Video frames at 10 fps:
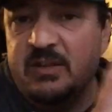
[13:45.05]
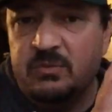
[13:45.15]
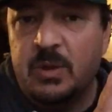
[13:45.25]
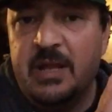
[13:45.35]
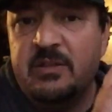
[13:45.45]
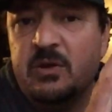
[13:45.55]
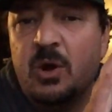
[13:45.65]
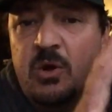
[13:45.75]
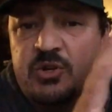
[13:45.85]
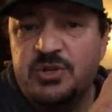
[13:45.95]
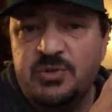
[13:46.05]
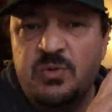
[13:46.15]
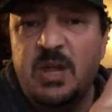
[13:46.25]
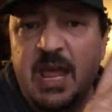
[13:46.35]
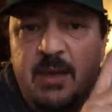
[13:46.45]
That's right, there are
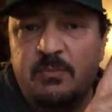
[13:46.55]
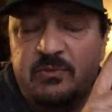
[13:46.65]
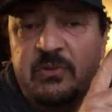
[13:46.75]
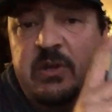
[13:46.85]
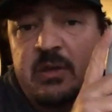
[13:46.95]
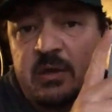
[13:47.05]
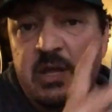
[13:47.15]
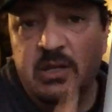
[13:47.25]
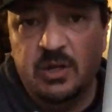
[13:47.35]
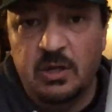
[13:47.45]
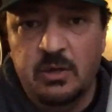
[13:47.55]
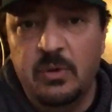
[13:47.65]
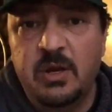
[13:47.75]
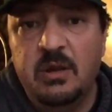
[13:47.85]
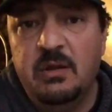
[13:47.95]
two games
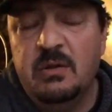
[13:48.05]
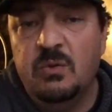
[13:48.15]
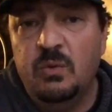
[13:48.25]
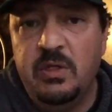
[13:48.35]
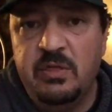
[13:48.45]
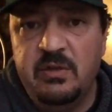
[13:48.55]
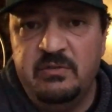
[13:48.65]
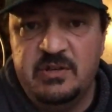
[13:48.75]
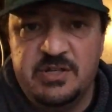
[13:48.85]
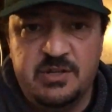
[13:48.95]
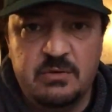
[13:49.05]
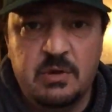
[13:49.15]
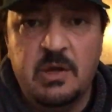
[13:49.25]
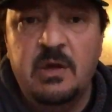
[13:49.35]
included with this issue